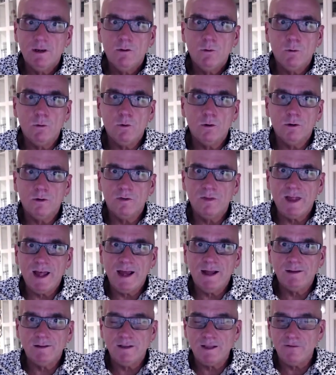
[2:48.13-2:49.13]
Or
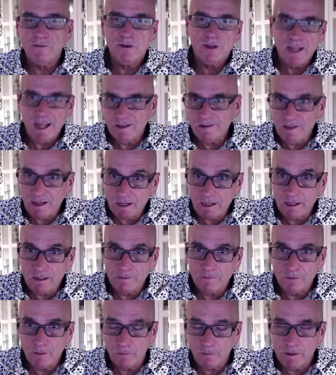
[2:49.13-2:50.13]
that if you can't take care
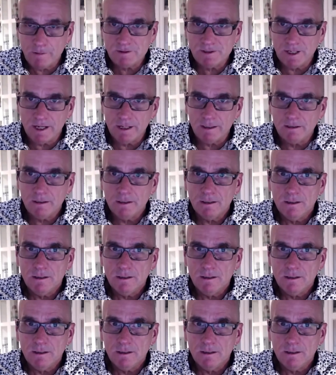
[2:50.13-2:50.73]
of your website,